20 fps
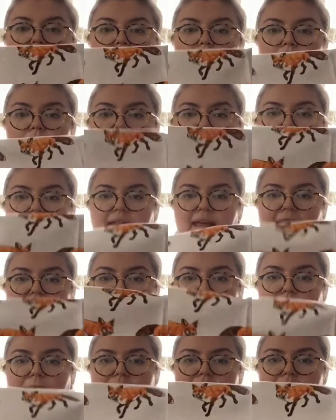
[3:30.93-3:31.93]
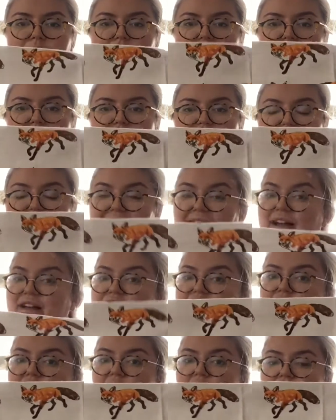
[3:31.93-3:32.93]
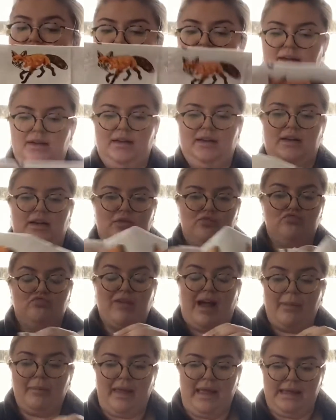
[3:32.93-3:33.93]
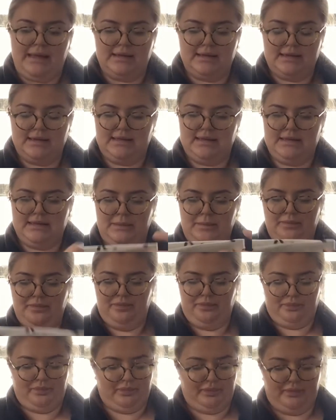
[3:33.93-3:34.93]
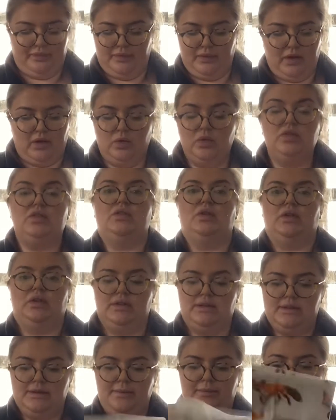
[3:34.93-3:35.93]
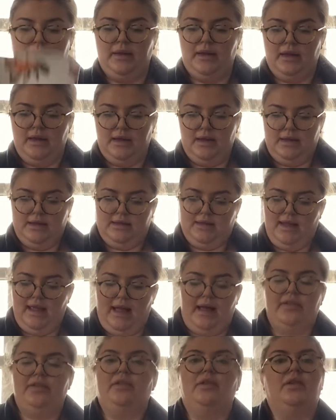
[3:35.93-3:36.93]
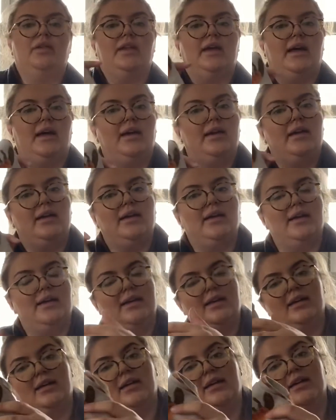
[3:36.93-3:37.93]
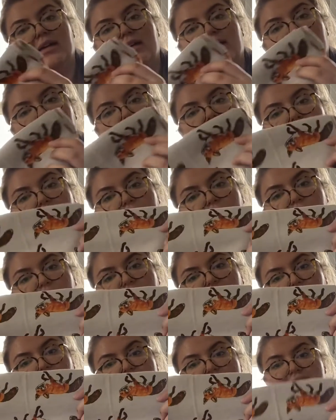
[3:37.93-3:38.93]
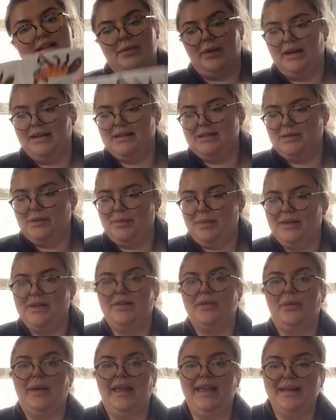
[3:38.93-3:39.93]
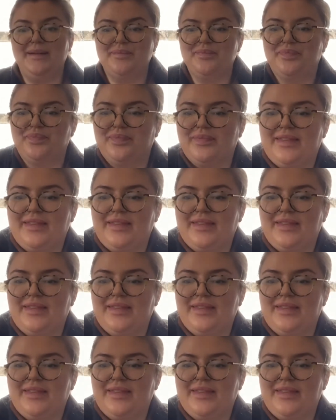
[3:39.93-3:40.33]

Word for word: But yeah, they had ones with stags on, rabbits, all sorts. So yeah, I thought the little foxy ones would be sweet.